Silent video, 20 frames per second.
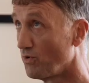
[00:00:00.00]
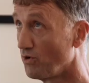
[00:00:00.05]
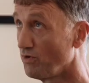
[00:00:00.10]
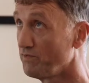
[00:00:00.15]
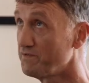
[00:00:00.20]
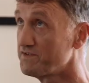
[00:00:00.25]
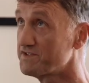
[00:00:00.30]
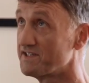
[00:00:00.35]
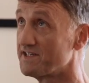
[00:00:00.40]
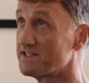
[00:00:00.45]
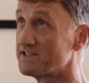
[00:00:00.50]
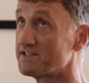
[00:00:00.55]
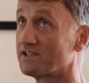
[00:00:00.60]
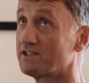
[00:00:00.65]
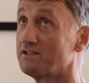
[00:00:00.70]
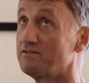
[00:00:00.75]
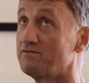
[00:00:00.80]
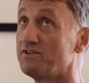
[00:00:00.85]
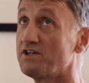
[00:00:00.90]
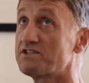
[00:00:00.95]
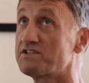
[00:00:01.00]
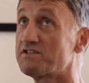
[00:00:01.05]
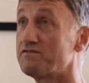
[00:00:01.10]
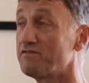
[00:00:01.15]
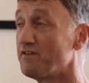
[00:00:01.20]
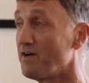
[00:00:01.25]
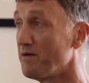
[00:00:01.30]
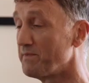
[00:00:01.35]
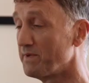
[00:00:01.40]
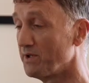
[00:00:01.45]
Well, obviously, it's a converted
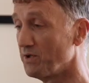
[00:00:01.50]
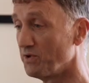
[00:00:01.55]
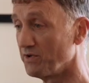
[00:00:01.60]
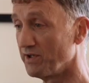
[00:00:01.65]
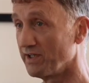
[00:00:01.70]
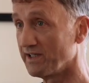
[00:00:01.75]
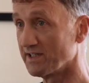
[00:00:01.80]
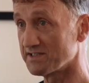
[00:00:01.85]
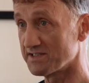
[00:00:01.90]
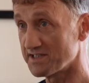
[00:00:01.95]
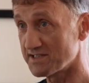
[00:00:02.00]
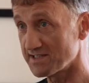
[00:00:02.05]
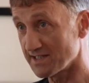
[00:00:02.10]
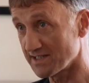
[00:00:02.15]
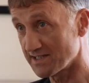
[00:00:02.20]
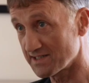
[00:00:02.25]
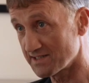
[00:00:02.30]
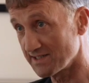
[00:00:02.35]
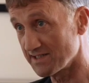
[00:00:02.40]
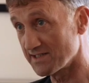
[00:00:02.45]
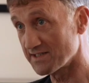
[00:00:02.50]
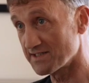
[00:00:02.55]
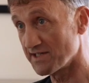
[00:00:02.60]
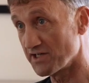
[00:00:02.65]
farm building. It's a 16th